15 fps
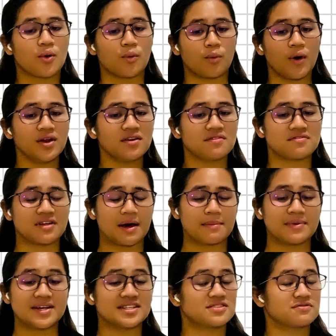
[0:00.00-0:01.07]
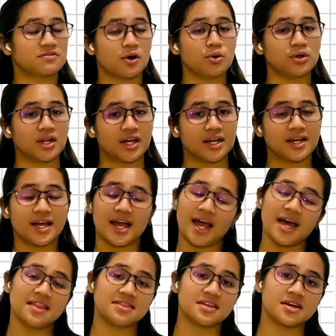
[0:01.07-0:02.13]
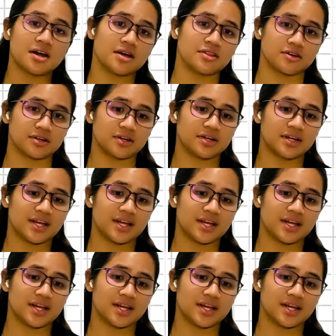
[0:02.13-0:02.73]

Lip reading: One of them is floating and the other